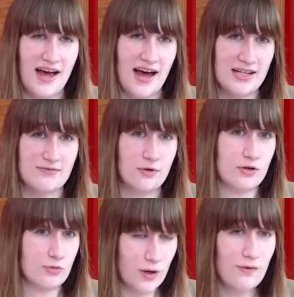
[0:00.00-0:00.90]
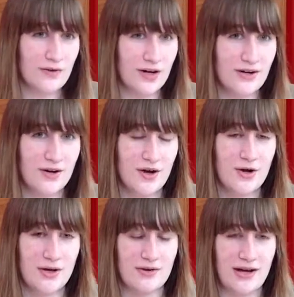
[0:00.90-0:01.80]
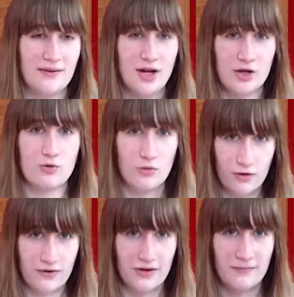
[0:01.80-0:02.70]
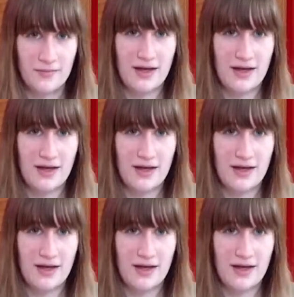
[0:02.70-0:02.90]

As for Grover, okay, Grover.